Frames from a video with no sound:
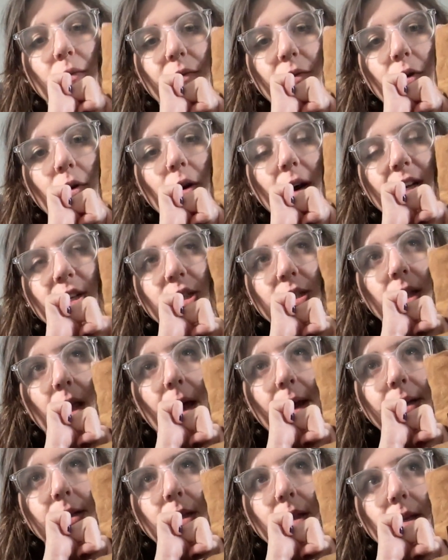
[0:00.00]
for. I just
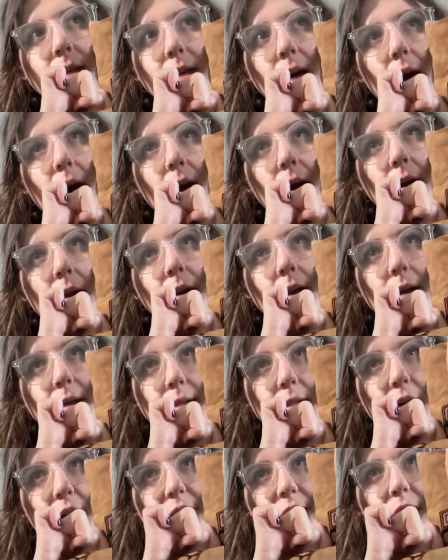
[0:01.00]
liked the darkness
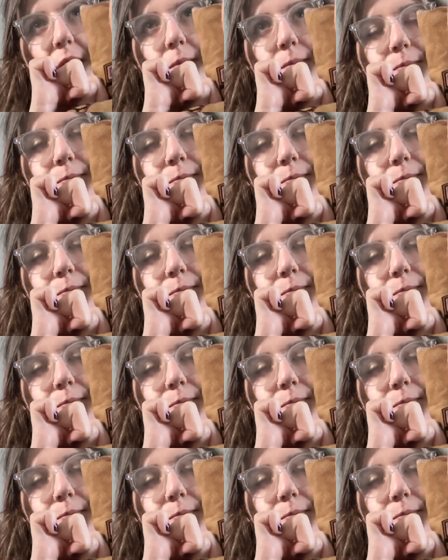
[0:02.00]
of it.